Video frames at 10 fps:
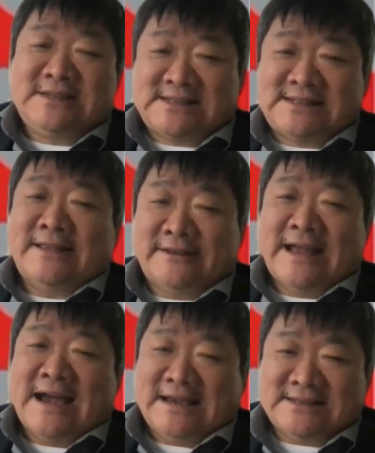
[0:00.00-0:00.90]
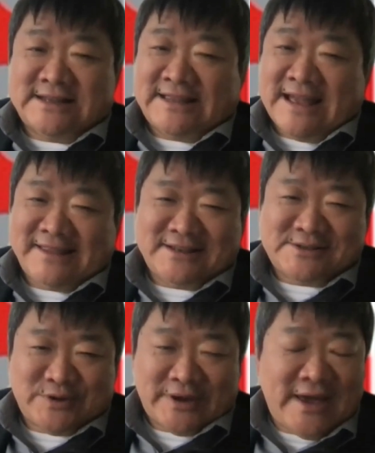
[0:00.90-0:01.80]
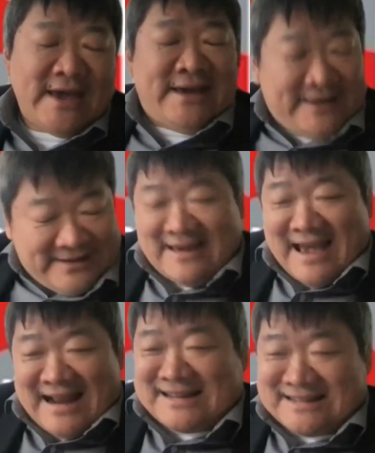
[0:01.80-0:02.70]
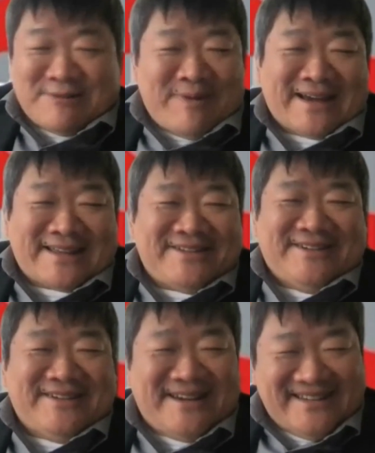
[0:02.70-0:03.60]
standardize the dentistry. Alexa, back to you.